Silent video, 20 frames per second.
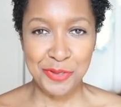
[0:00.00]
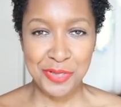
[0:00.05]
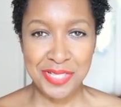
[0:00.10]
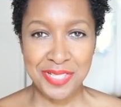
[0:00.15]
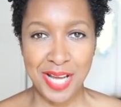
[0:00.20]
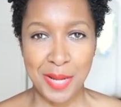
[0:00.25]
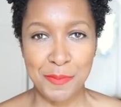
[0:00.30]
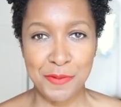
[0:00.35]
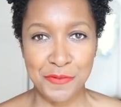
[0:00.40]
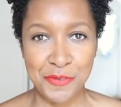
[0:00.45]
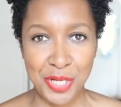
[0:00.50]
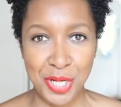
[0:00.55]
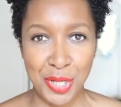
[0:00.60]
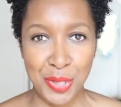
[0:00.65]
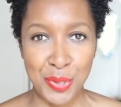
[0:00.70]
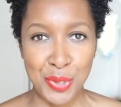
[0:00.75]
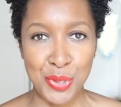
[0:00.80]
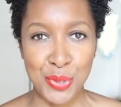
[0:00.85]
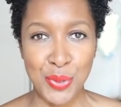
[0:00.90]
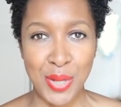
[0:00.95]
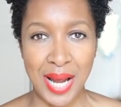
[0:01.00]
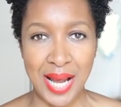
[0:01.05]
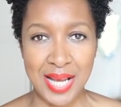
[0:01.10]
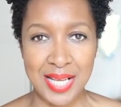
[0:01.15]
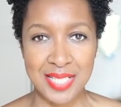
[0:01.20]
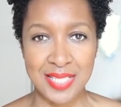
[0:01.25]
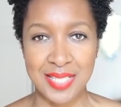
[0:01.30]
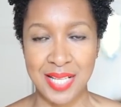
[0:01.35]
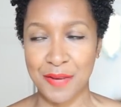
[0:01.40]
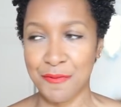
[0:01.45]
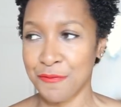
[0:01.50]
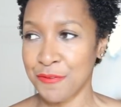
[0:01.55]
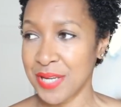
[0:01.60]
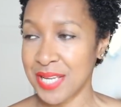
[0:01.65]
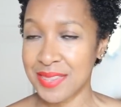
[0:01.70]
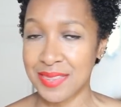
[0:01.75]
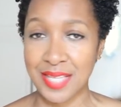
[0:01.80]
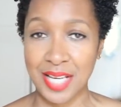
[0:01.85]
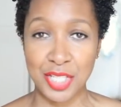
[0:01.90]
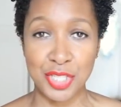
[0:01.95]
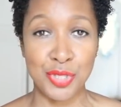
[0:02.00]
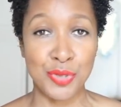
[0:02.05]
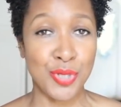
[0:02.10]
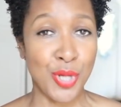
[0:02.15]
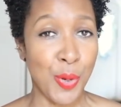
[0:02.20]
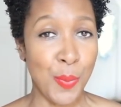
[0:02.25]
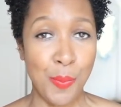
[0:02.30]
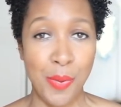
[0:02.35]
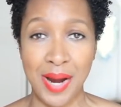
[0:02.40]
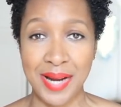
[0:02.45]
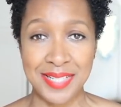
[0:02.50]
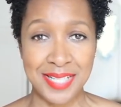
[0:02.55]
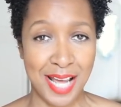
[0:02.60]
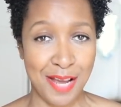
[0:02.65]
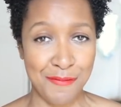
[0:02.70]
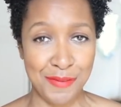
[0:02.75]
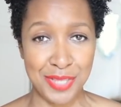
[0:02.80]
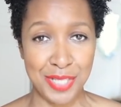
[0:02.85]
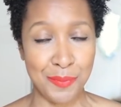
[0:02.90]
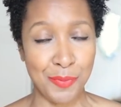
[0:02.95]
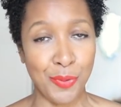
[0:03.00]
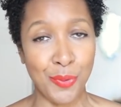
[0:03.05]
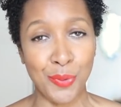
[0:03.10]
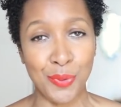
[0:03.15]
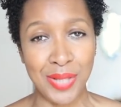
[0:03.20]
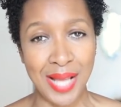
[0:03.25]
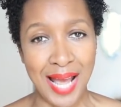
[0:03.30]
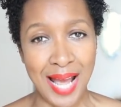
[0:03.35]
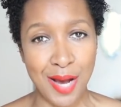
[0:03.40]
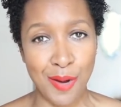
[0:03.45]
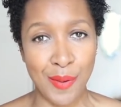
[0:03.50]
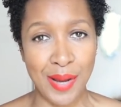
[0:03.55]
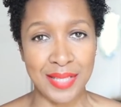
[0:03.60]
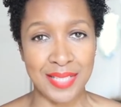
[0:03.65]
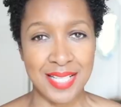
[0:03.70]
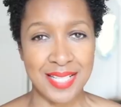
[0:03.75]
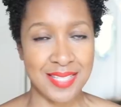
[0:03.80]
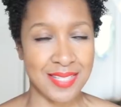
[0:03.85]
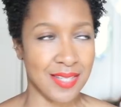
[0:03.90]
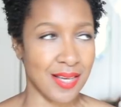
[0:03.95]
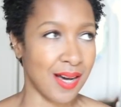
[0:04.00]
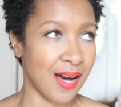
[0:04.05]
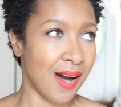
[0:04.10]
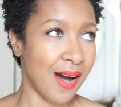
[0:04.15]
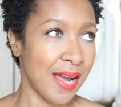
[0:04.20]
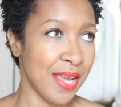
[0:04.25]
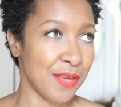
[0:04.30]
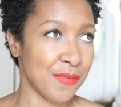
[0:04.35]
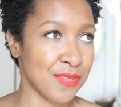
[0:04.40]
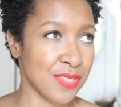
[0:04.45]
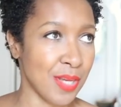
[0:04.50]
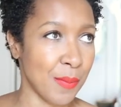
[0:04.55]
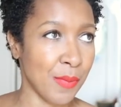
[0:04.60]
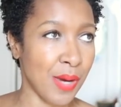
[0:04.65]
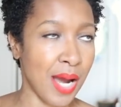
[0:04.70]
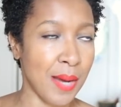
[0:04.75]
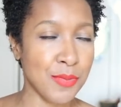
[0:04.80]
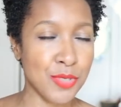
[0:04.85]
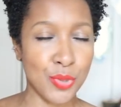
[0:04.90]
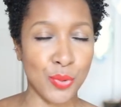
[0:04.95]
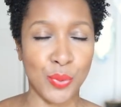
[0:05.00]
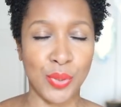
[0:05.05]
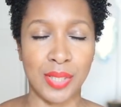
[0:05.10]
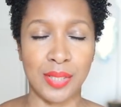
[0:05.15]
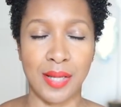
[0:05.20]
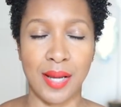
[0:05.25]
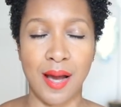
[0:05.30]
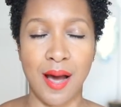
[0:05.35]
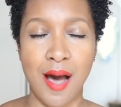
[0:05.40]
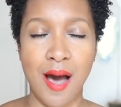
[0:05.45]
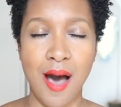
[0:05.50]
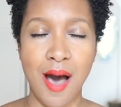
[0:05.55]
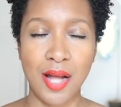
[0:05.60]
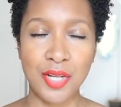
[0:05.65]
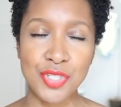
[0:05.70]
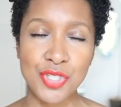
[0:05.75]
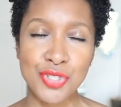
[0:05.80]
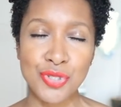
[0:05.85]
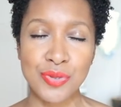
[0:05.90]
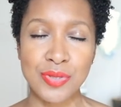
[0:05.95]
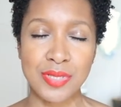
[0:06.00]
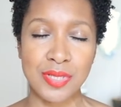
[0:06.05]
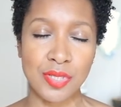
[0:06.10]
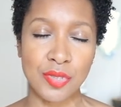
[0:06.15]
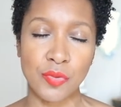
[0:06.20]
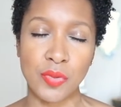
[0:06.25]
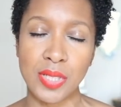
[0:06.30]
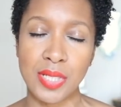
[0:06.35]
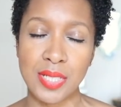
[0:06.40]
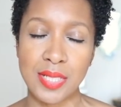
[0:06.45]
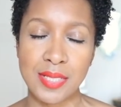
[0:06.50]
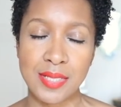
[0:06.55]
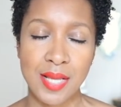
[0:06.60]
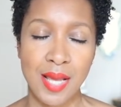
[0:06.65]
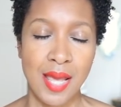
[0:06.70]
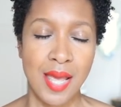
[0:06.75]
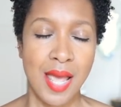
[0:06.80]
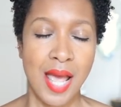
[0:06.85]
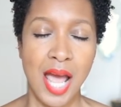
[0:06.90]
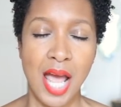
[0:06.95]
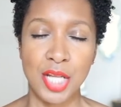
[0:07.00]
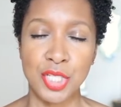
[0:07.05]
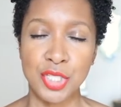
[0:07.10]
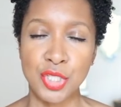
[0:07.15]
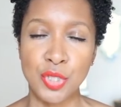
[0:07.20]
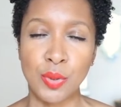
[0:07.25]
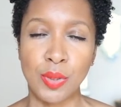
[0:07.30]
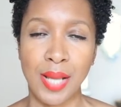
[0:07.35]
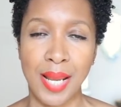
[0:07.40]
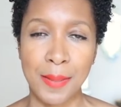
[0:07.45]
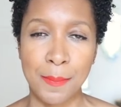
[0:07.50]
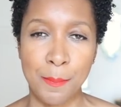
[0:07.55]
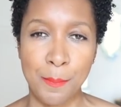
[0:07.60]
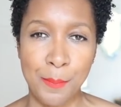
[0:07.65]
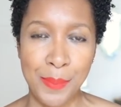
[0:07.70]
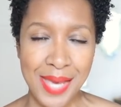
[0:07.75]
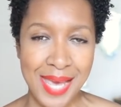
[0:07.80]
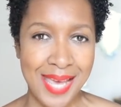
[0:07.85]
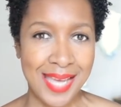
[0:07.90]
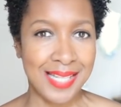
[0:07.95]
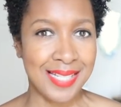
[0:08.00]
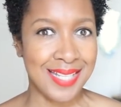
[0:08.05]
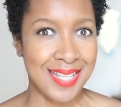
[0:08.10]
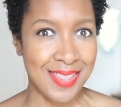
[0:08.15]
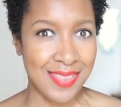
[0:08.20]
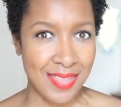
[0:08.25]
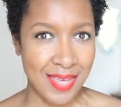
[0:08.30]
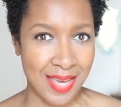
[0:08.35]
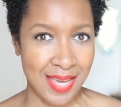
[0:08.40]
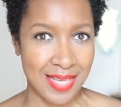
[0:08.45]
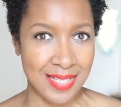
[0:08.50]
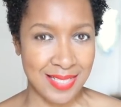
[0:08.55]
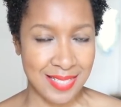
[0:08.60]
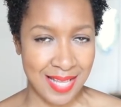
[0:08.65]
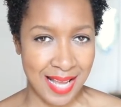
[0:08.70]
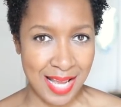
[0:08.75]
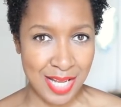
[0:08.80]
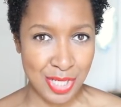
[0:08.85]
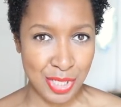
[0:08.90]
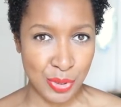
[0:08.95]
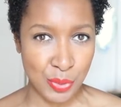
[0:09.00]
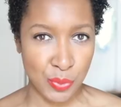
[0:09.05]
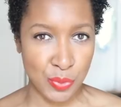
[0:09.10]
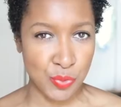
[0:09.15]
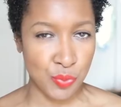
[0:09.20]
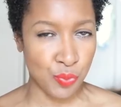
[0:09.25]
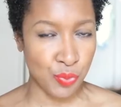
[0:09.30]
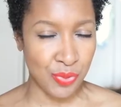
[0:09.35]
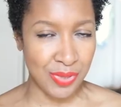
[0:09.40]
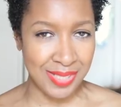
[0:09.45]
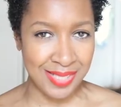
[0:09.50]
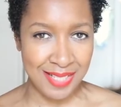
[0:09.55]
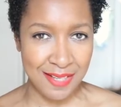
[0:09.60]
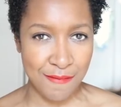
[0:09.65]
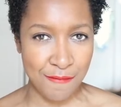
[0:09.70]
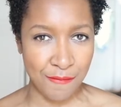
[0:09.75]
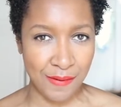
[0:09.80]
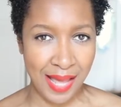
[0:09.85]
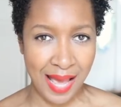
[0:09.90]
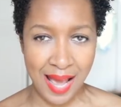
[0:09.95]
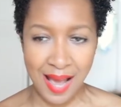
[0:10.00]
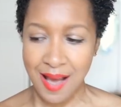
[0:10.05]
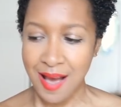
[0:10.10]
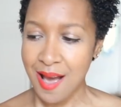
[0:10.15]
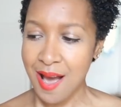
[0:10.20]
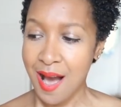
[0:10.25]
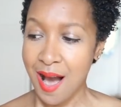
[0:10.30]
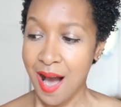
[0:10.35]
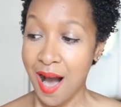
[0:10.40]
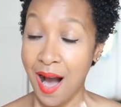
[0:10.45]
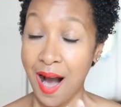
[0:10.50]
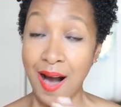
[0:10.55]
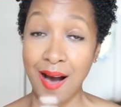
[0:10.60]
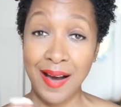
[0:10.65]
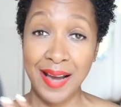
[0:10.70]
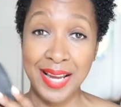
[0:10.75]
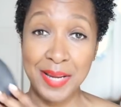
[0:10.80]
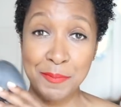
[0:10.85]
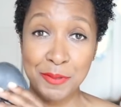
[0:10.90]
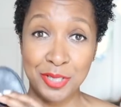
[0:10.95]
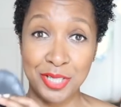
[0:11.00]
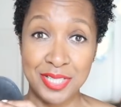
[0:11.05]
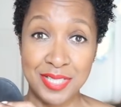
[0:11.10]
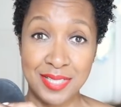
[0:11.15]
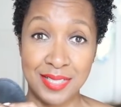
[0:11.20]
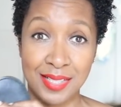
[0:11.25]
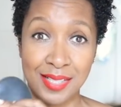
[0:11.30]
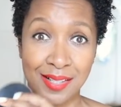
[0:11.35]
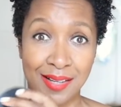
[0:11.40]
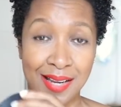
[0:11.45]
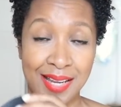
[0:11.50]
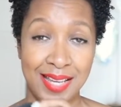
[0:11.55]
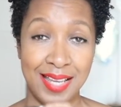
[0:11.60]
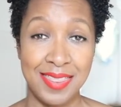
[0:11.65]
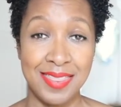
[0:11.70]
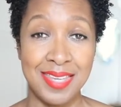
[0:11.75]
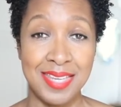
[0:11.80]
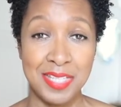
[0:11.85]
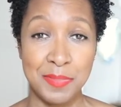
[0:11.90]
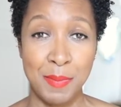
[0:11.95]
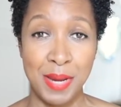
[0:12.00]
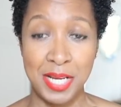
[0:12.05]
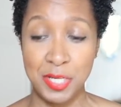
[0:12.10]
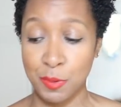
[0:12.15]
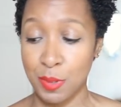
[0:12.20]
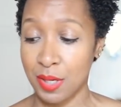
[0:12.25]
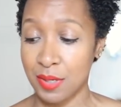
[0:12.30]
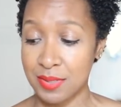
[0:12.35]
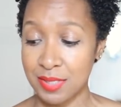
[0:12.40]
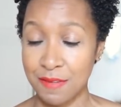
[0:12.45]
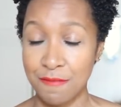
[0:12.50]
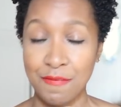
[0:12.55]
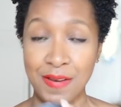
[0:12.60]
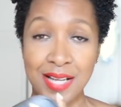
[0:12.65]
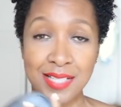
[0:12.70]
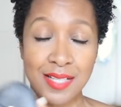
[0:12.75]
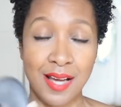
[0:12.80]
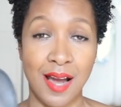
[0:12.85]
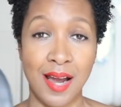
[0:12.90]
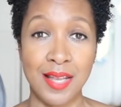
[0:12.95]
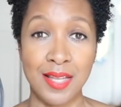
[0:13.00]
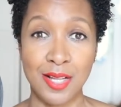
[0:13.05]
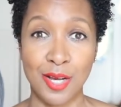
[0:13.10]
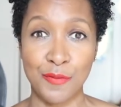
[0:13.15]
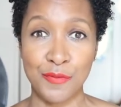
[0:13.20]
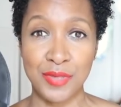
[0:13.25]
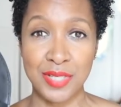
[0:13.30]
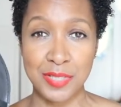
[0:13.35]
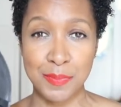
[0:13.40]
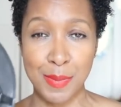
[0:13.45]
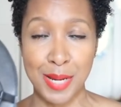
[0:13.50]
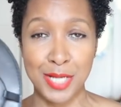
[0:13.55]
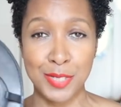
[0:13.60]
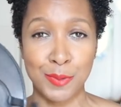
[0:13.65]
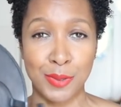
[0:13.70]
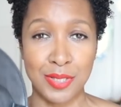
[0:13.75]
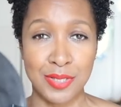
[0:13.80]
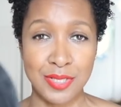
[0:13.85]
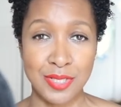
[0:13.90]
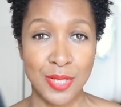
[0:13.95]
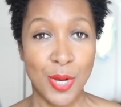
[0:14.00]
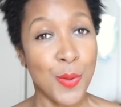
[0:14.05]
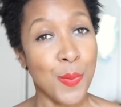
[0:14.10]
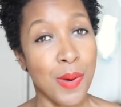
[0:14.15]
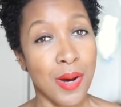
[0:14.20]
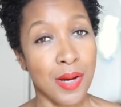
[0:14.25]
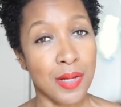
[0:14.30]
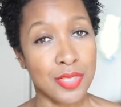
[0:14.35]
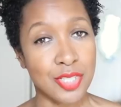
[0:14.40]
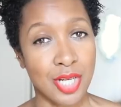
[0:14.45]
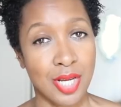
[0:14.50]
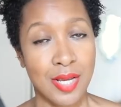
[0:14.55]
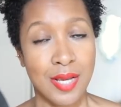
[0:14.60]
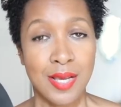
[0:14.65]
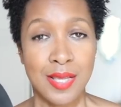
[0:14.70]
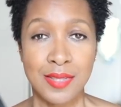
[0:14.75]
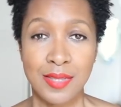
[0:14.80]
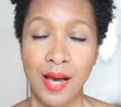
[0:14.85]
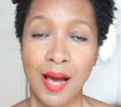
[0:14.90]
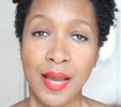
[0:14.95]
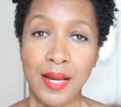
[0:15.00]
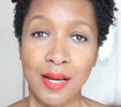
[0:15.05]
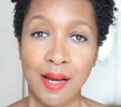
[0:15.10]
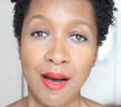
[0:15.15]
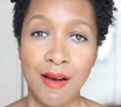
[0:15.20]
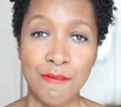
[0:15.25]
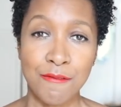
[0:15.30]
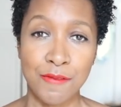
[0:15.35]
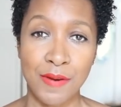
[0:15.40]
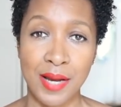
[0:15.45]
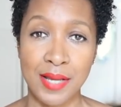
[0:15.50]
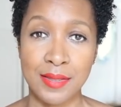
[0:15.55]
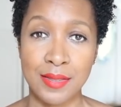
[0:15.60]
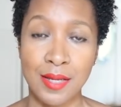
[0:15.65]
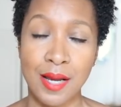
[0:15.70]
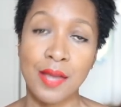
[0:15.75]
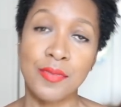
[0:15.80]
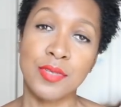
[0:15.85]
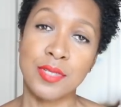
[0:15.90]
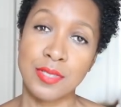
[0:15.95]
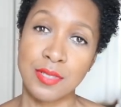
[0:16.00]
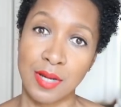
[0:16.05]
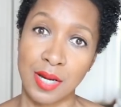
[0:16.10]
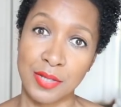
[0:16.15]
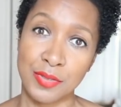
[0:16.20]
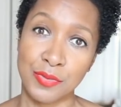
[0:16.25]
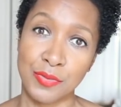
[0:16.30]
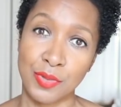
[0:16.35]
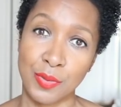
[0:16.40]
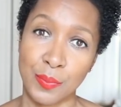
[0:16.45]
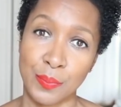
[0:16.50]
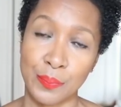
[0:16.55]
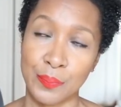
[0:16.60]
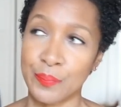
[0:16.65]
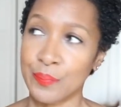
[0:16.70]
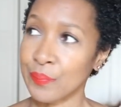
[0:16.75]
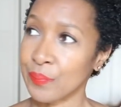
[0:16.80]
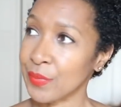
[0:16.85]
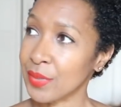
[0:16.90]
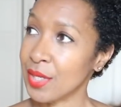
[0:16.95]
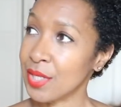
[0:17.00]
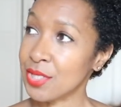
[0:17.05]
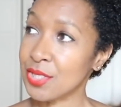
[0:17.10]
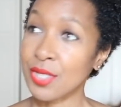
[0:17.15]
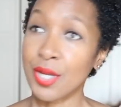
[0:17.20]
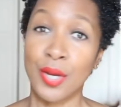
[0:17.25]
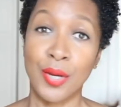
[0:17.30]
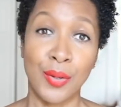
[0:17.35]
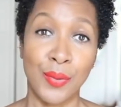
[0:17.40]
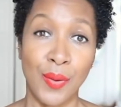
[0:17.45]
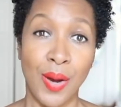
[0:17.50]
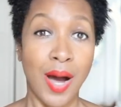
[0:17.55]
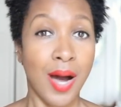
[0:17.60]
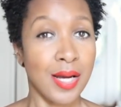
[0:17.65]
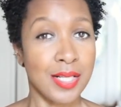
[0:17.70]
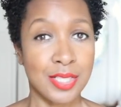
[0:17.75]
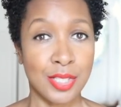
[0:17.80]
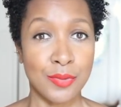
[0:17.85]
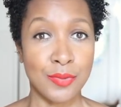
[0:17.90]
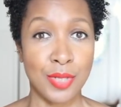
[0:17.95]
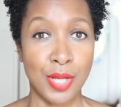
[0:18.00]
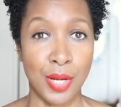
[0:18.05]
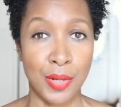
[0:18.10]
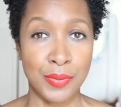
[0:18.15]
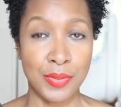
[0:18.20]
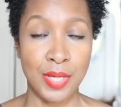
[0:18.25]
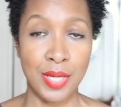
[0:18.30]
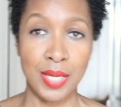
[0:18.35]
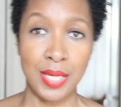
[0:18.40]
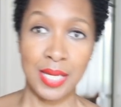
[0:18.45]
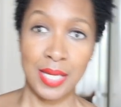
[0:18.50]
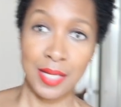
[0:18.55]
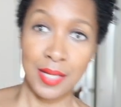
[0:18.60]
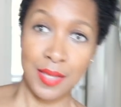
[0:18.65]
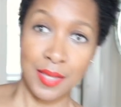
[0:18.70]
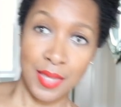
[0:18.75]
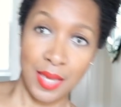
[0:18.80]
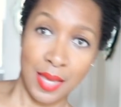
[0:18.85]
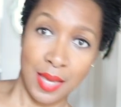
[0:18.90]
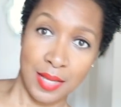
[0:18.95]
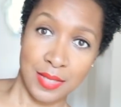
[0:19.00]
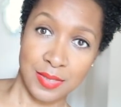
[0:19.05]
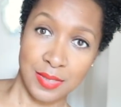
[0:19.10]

you're the type of girl who has feet that you don't mind having them all out, and it's the height of summer, I'm talking like 100 degrees, and you like barely there sandals, really flat, I personally like these Madewells. In fact, I love these Madewells so much that I can't find the other side of them. So I don't know, they're in there